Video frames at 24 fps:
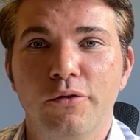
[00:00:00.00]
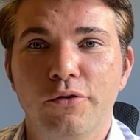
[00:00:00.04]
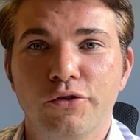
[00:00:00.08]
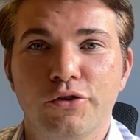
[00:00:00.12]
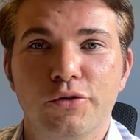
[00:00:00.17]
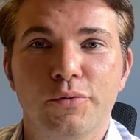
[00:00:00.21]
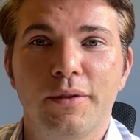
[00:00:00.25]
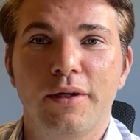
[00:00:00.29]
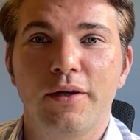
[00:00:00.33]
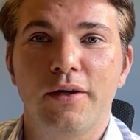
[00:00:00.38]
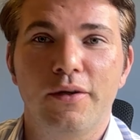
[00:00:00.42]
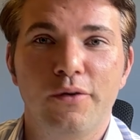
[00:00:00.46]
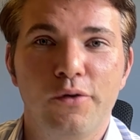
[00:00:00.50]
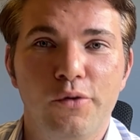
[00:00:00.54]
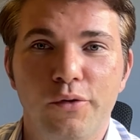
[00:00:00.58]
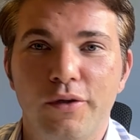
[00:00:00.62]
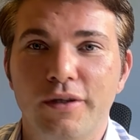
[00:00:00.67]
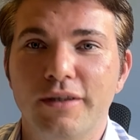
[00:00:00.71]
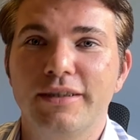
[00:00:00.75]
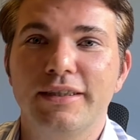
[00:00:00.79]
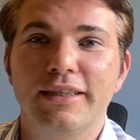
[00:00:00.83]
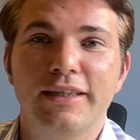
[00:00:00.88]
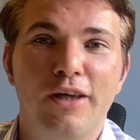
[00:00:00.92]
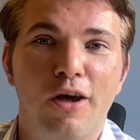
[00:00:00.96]
Or someone
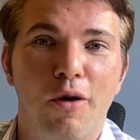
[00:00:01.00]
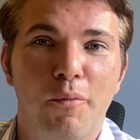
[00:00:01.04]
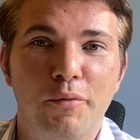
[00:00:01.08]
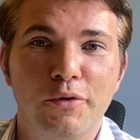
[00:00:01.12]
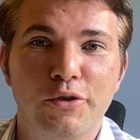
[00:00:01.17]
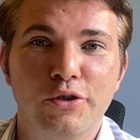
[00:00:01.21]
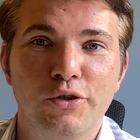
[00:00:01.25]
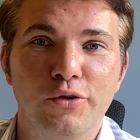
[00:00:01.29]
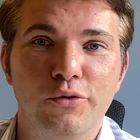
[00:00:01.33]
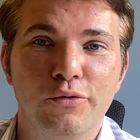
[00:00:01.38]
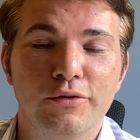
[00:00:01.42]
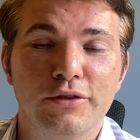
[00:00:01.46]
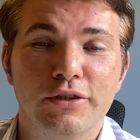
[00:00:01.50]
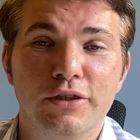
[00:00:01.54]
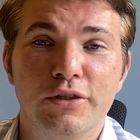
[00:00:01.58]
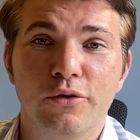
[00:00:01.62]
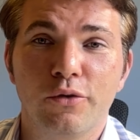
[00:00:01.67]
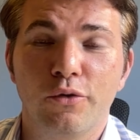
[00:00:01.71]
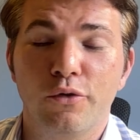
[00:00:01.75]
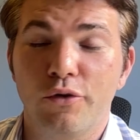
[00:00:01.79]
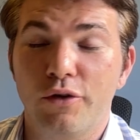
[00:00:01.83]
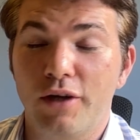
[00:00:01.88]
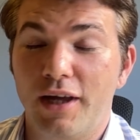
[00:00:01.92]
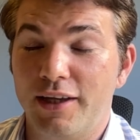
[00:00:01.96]
who can see the
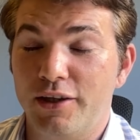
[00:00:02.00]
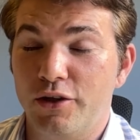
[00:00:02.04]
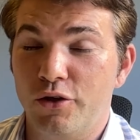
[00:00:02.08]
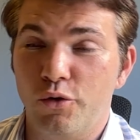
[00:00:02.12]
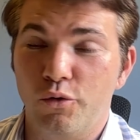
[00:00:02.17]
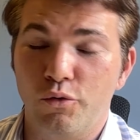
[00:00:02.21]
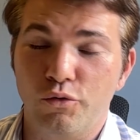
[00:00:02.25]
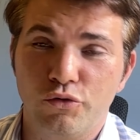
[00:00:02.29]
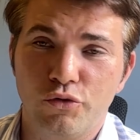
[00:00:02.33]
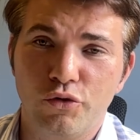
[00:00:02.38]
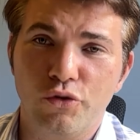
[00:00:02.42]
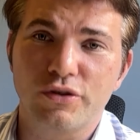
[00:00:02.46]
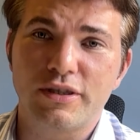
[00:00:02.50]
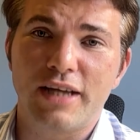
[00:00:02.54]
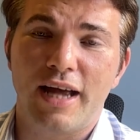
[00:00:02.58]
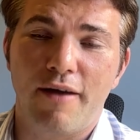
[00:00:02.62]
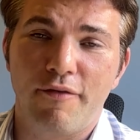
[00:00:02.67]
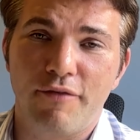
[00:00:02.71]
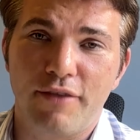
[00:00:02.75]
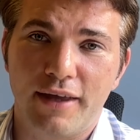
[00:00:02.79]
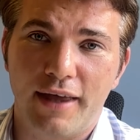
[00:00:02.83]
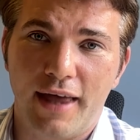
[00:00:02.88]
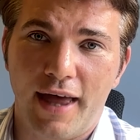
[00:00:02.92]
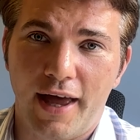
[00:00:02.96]
opportunity of it and who does
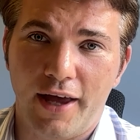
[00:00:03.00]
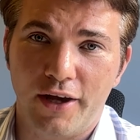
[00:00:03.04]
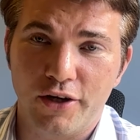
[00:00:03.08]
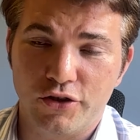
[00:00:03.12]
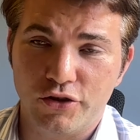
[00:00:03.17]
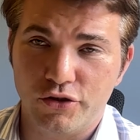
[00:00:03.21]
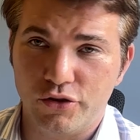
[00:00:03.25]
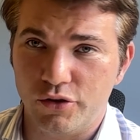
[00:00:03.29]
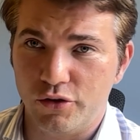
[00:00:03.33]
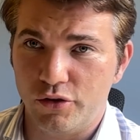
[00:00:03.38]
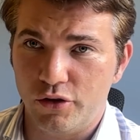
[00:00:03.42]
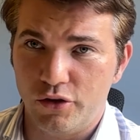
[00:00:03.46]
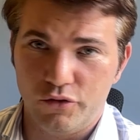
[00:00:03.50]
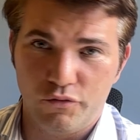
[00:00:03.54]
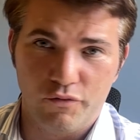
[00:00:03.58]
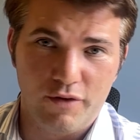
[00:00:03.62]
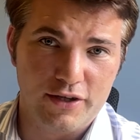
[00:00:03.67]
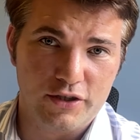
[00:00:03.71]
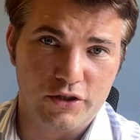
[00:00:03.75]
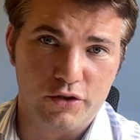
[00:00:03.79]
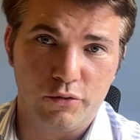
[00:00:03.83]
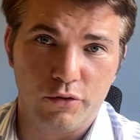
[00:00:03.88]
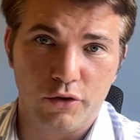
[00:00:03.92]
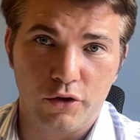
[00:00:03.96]
have the cash to not
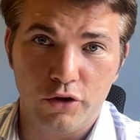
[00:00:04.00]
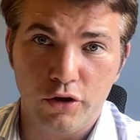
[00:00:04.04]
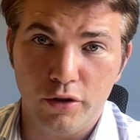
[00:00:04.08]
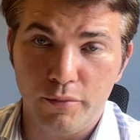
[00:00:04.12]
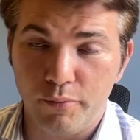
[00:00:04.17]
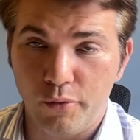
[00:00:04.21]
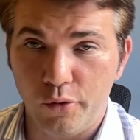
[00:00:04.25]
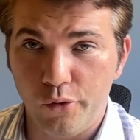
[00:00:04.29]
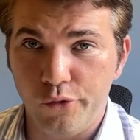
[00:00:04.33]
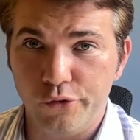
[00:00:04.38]
rescue the club,